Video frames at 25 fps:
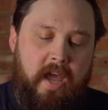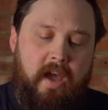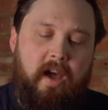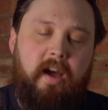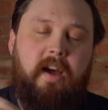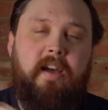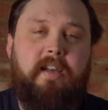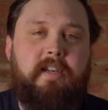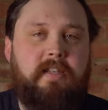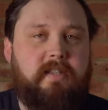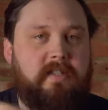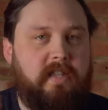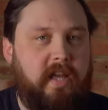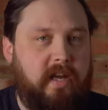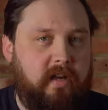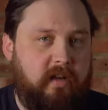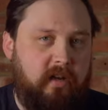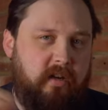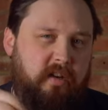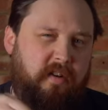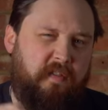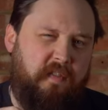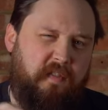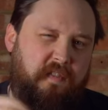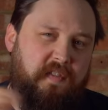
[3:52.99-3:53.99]
it's that
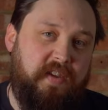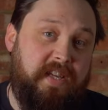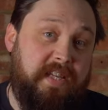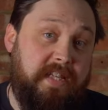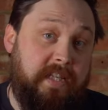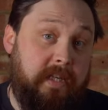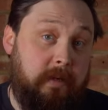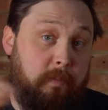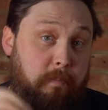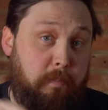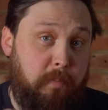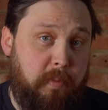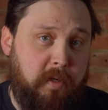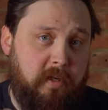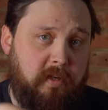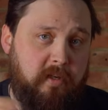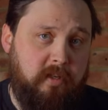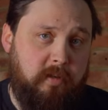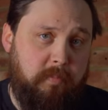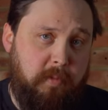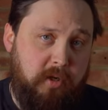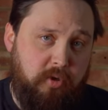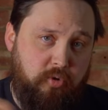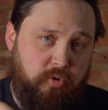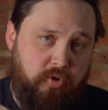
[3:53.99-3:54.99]
kind of feeding
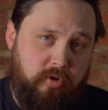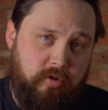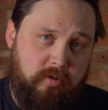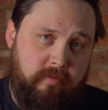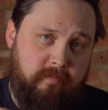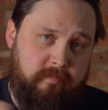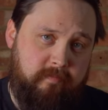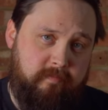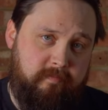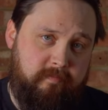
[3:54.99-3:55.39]
bird motion.